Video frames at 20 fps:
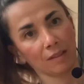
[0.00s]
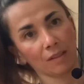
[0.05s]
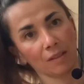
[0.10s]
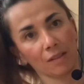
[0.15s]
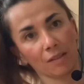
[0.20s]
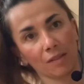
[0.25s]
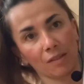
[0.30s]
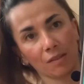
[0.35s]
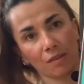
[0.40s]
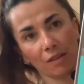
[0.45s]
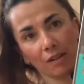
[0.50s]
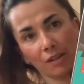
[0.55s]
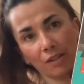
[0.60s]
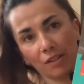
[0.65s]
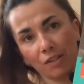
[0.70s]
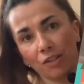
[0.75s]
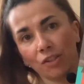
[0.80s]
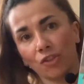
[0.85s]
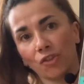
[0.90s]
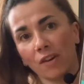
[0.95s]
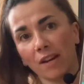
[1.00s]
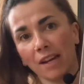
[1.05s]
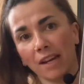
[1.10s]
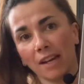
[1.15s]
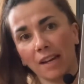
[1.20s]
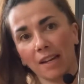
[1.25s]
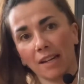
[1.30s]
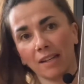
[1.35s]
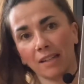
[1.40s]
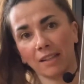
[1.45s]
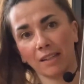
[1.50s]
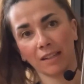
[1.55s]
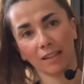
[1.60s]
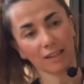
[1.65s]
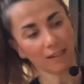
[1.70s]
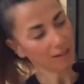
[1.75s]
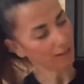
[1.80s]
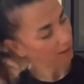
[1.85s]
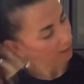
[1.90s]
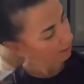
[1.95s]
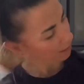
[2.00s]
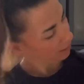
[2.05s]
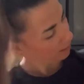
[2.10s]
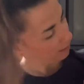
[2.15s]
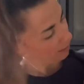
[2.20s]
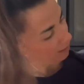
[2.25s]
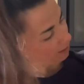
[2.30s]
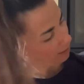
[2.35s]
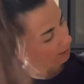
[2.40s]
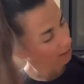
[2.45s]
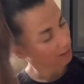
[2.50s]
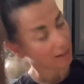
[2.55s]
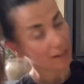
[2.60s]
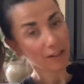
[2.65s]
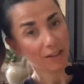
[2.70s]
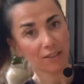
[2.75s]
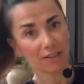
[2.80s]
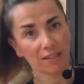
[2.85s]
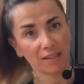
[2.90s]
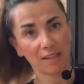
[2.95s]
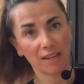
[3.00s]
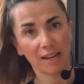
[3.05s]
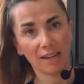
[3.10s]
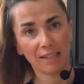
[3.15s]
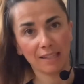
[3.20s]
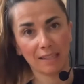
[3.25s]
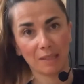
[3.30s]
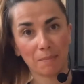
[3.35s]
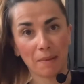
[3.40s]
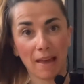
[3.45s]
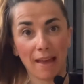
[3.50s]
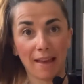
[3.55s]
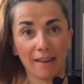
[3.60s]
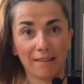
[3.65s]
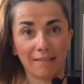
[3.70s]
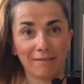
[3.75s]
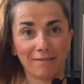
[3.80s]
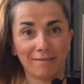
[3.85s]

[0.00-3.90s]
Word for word: So there's the train, and here's the Iceman